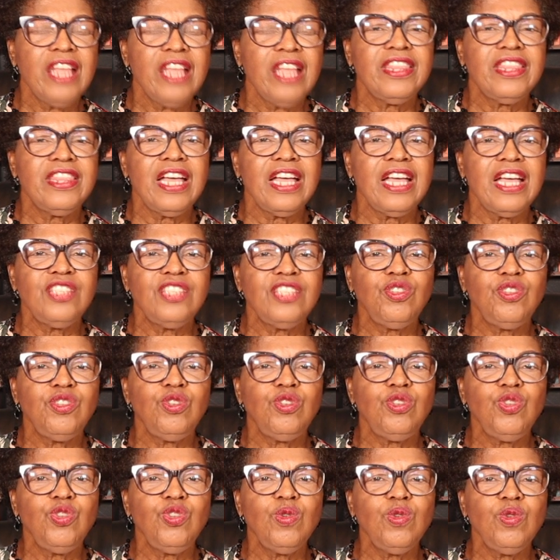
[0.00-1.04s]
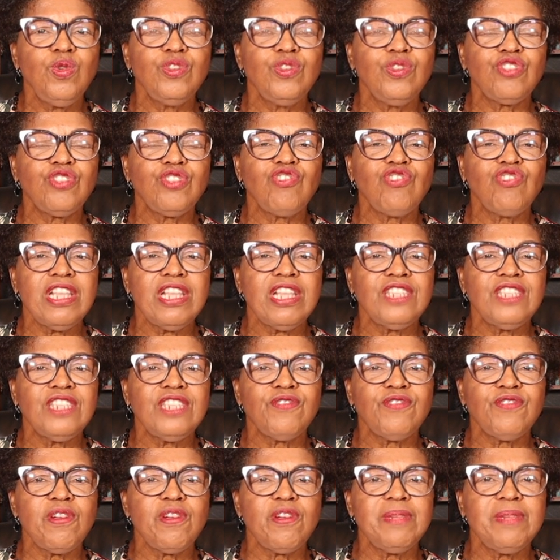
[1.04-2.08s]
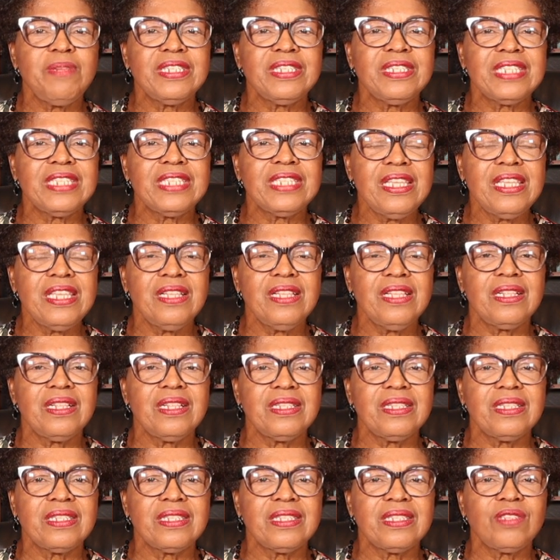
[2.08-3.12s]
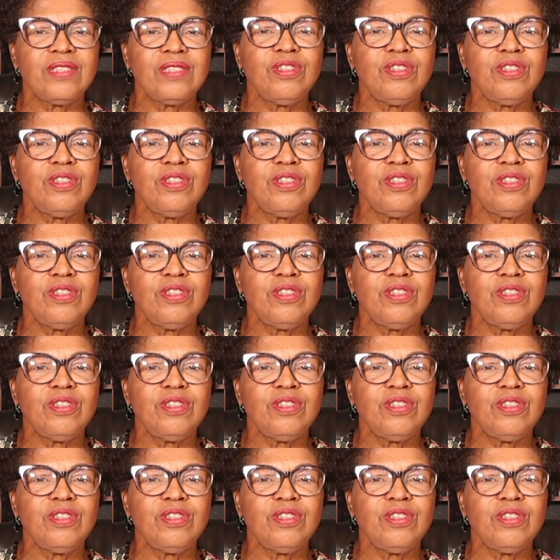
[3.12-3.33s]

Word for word: that you use transferable skills